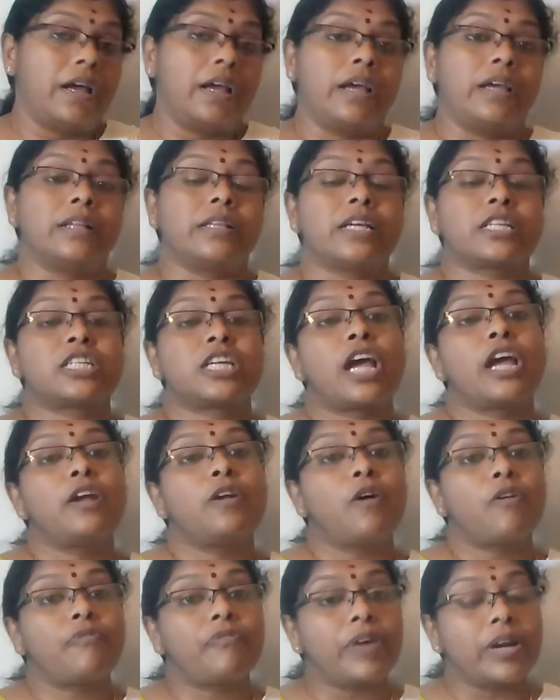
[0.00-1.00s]
in the shade
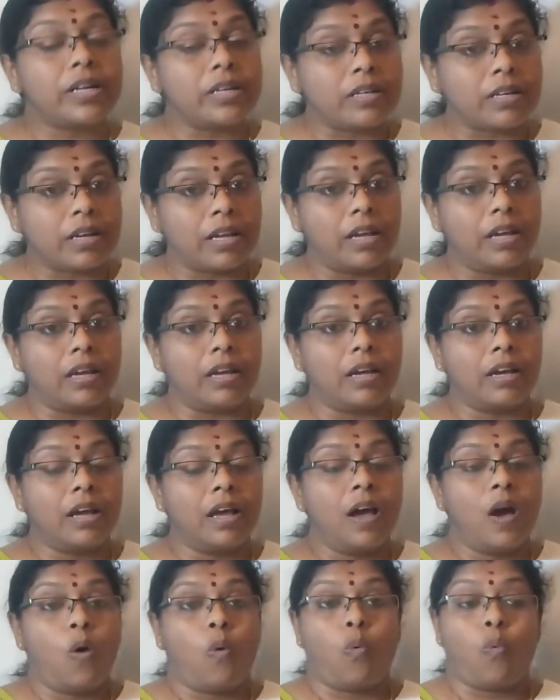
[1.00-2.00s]
of a tree.
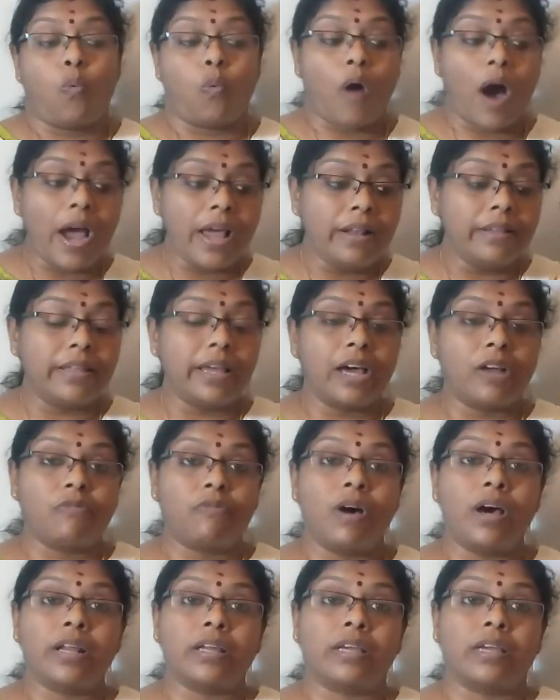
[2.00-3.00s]
While they are
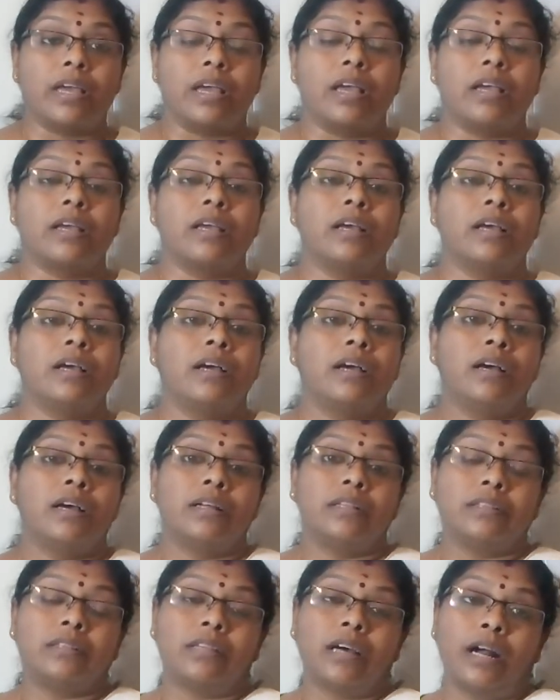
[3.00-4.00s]
working,
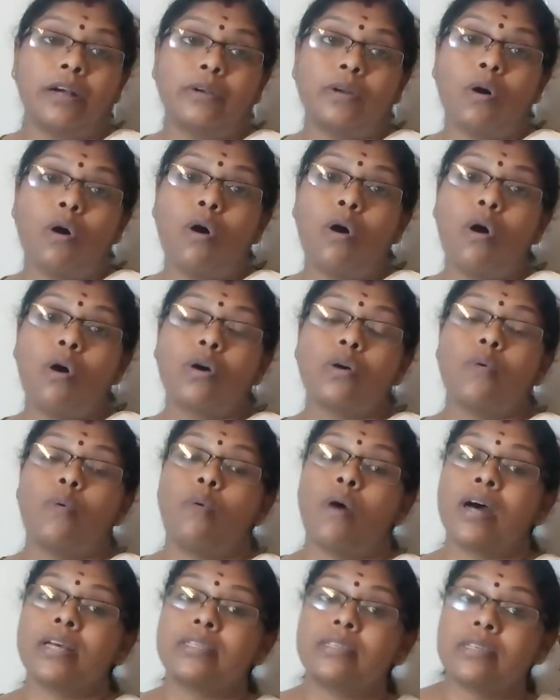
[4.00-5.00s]
the dog
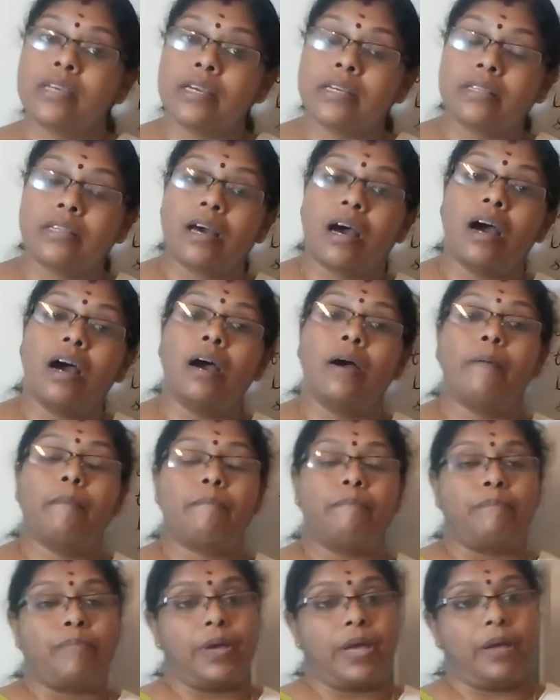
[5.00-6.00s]
watching the
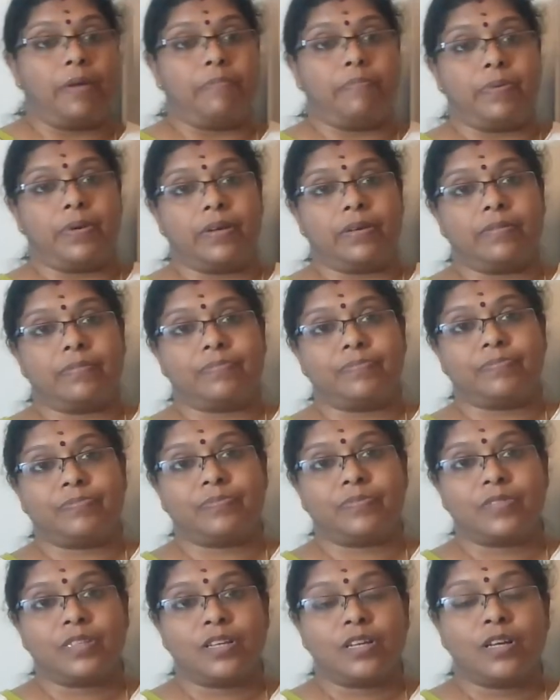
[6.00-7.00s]
baby.
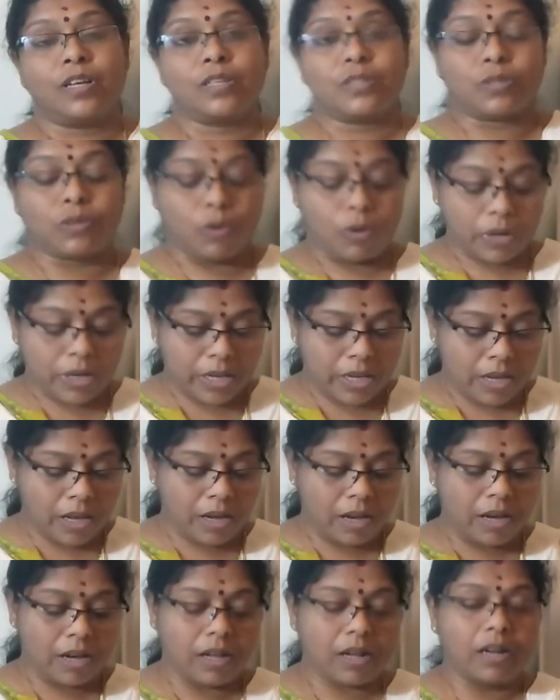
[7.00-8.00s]
So
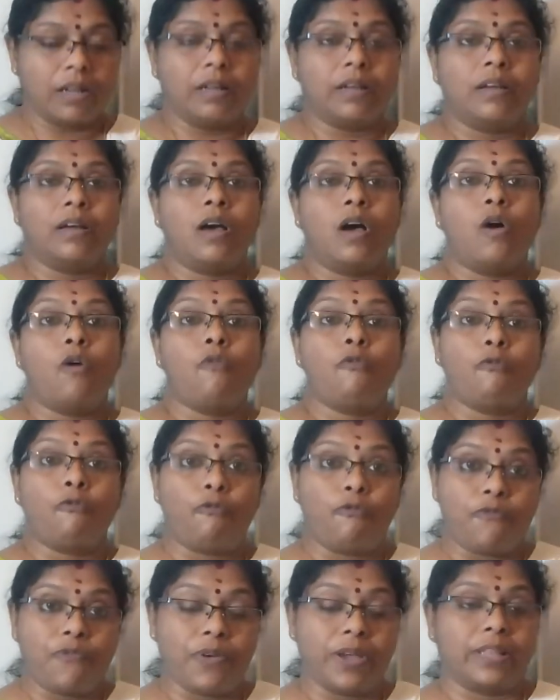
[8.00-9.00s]
here,
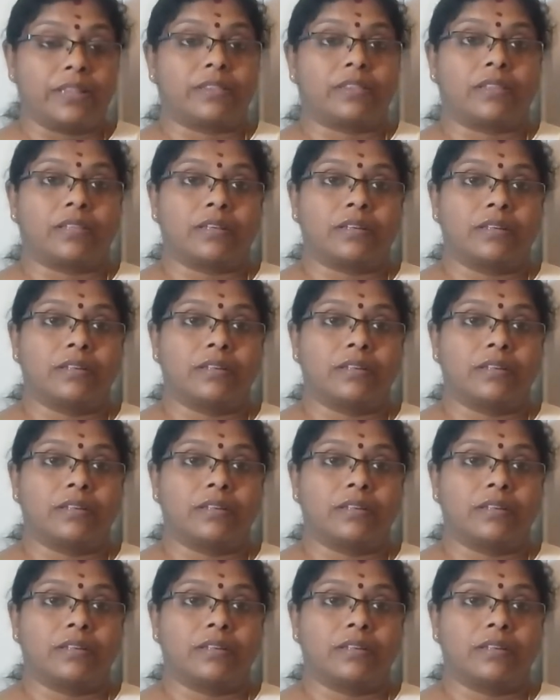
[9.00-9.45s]
with.